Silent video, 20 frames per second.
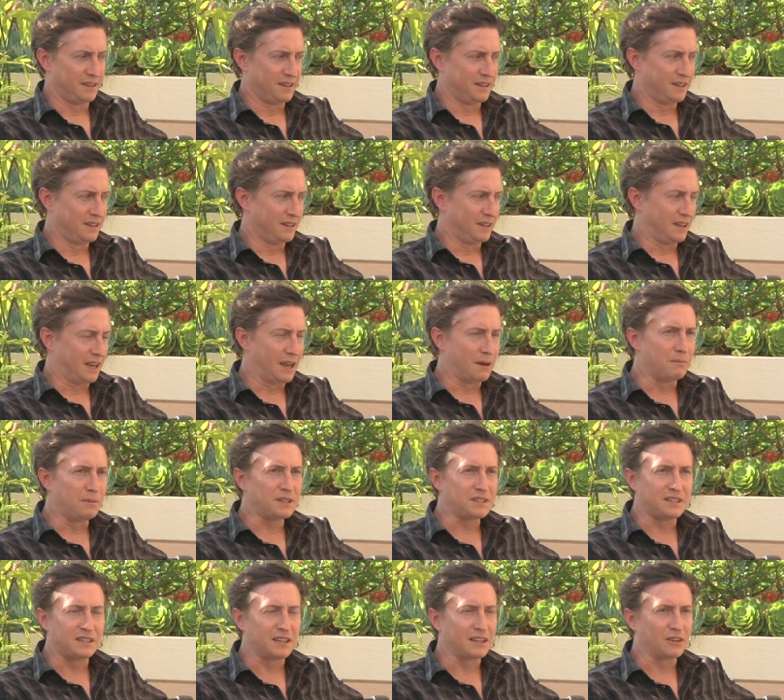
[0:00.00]
of...
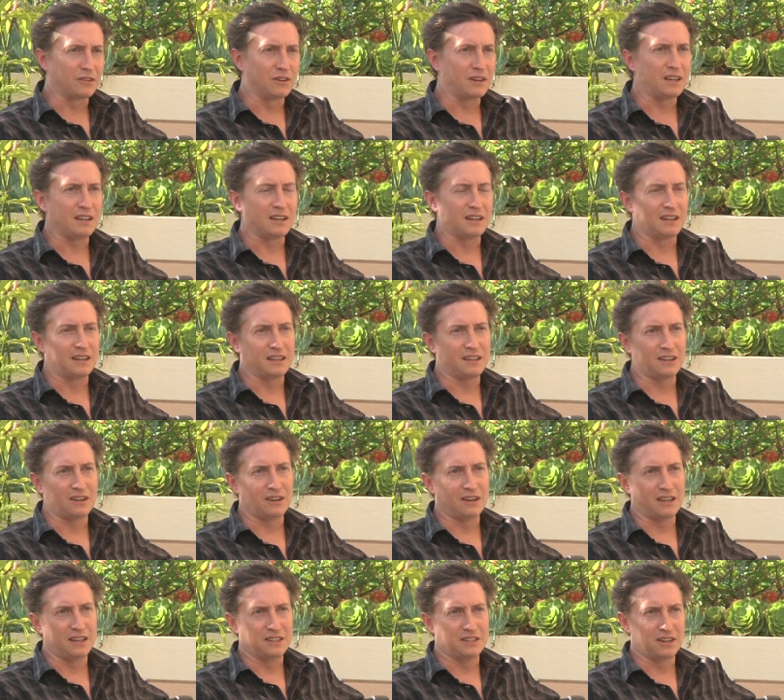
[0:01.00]
Ambition and greed, and you
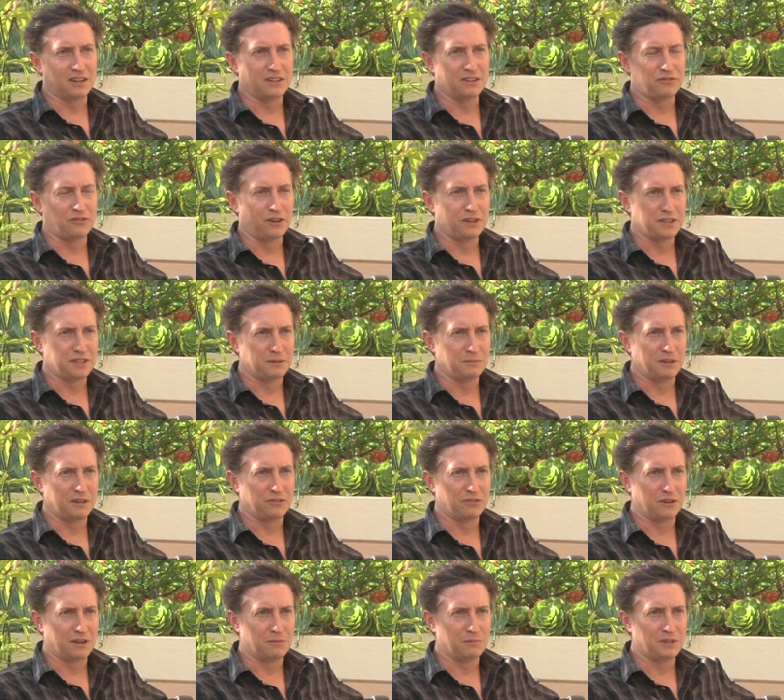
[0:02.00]
know, it's hard to fault somebody
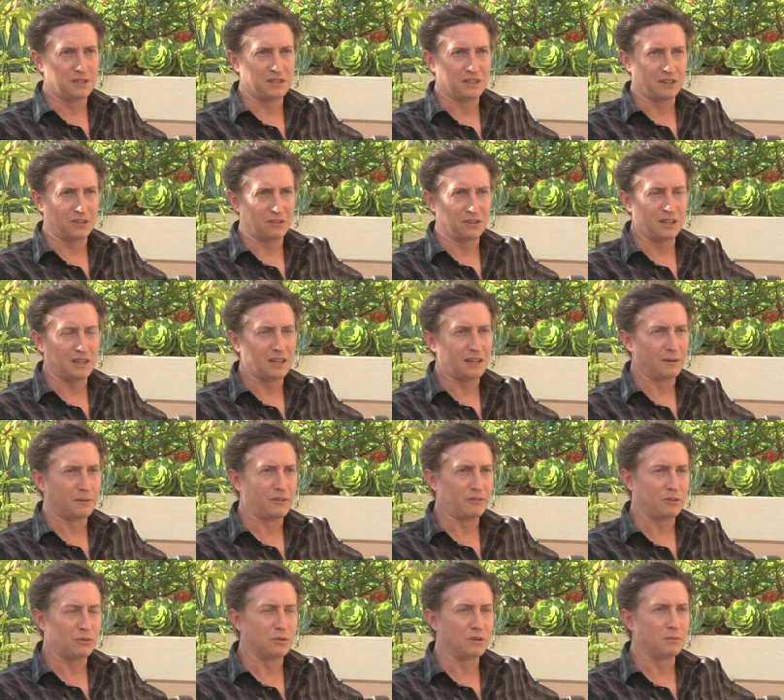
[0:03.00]
for ambition and greed. I mean,
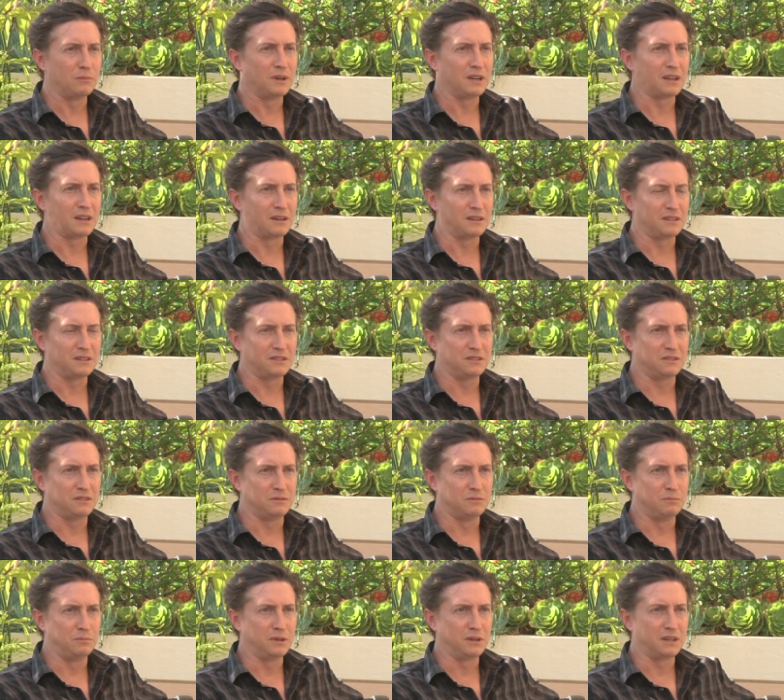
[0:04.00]
if you want to make a
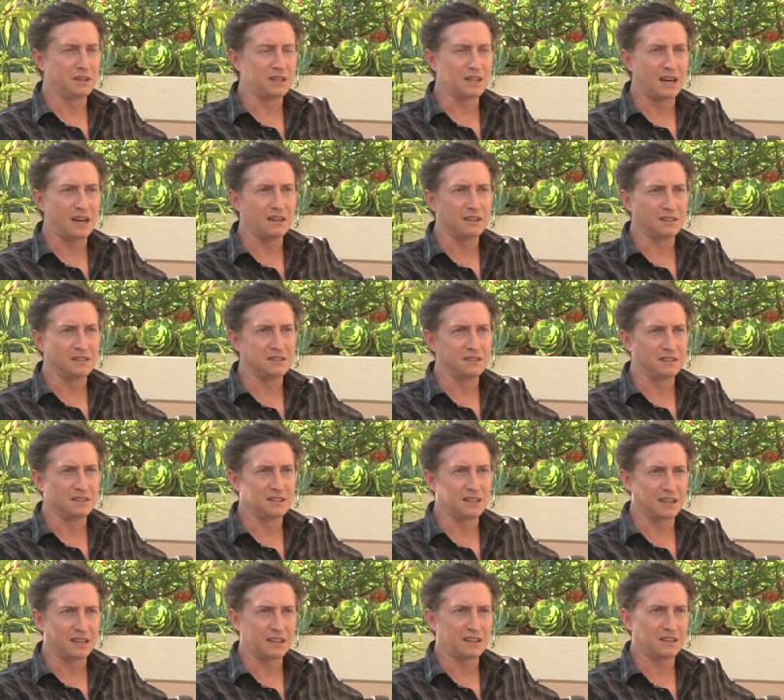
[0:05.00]
billion dollars,
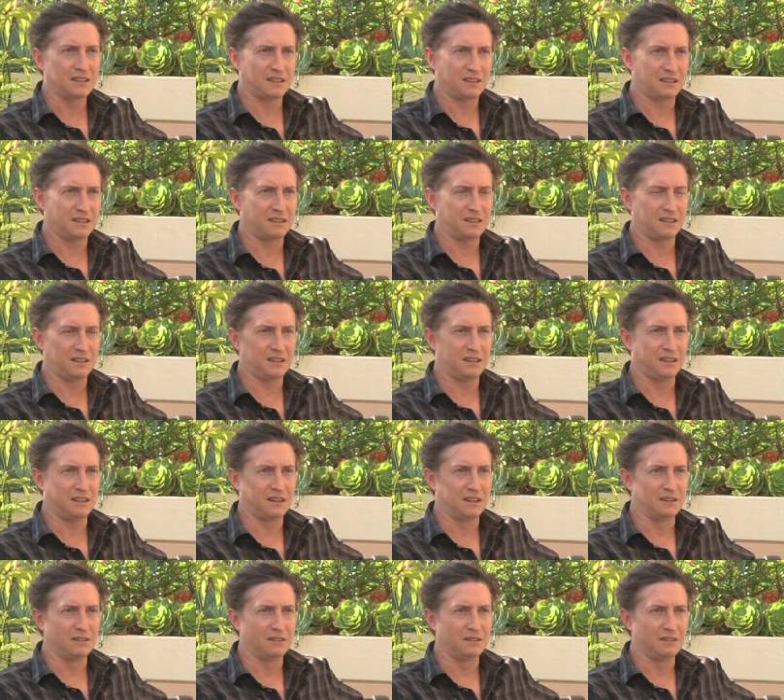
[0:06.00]
then like, you